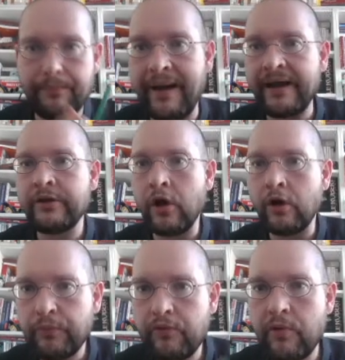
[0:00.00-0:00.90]
by
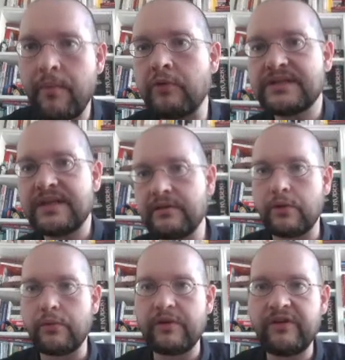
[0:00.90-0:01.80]
not promoting
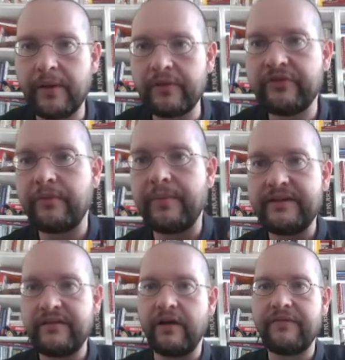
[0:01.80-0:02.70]
the
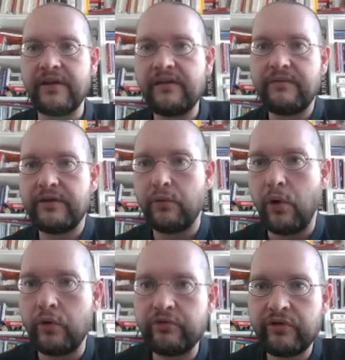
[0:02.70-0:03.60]
responsibility of
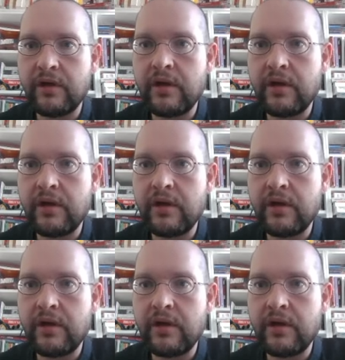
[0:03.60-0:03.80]
individuals,